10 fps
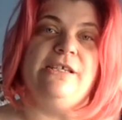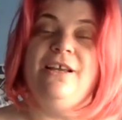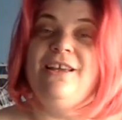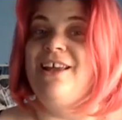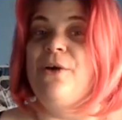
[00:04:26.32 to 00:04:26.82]

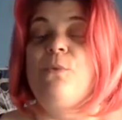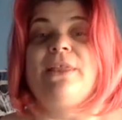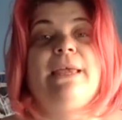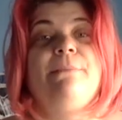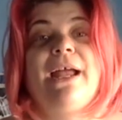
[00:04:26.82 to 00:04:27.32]
What they
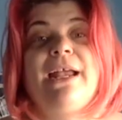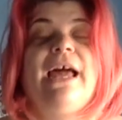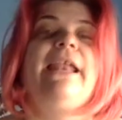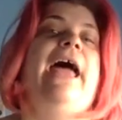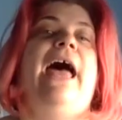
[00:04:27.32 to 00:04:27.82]
might not
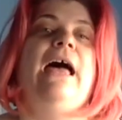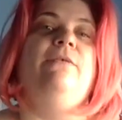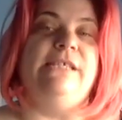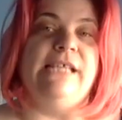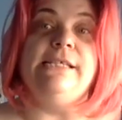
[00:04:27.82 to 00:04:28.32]
have is
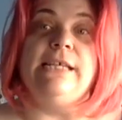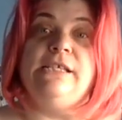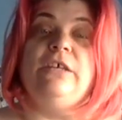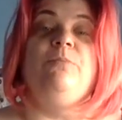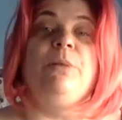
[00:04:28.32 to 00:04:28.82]
that sense
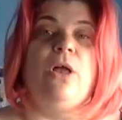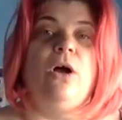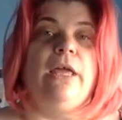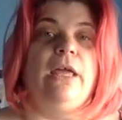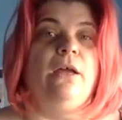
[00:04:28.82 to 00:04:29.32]
of
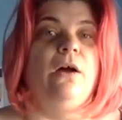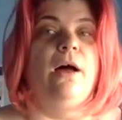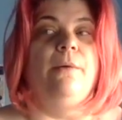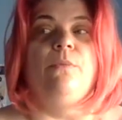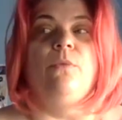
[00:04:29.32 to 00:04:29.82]
belonging
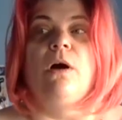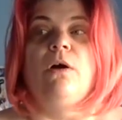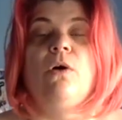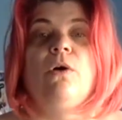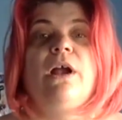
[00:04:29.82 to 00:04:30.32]
um, or, or,